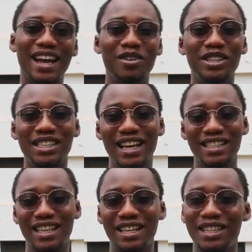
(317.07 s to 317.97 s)
I wish I
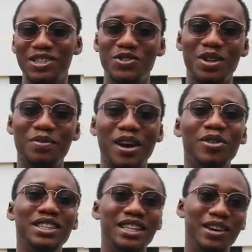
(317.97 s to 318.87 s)
had done this trip. I
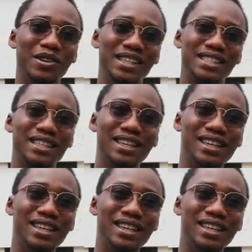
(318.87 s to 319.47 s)
wish I was.